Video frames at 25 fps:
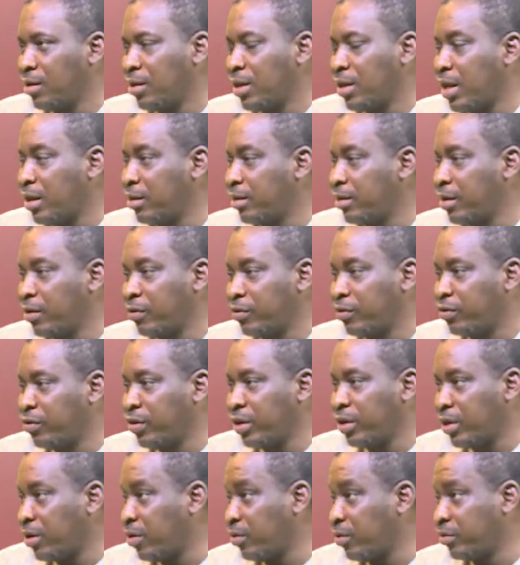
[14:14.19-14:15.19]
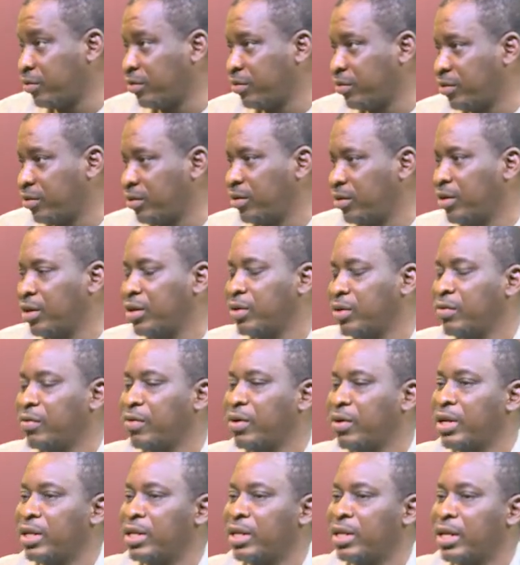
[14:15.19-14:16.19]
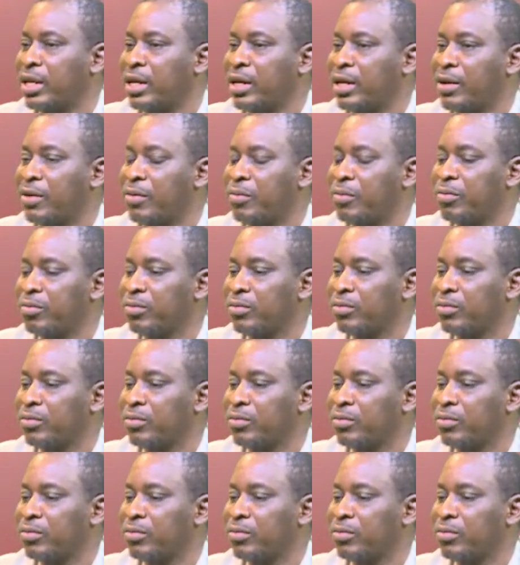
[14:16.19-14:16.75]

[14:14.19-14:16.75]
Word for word: that tells you a lot, you know, and um,